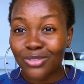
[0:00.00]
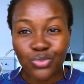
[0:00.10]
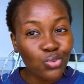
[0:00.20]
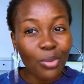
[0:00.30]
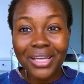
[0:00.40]

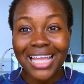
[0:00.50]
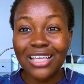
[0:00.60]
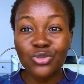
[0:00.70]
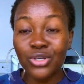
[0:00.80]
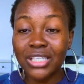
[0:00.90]
Somebody that is
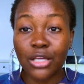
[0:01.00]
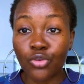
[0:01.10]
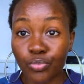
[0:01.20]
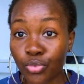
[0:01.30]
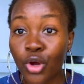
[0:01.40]
not scared
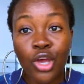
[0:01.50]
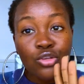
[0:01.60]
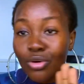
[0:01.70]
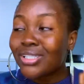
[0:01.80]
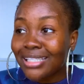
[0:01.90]
of boo.
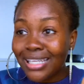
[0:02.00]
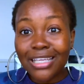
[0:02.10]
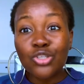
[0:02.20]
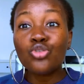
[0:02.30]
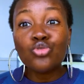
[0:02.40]
So the thing
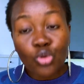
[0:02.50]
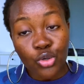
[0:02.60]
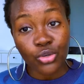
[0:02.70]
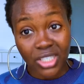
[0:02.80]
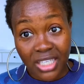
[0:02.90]
is, you know
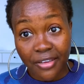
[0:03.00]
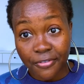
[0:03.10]
yourself.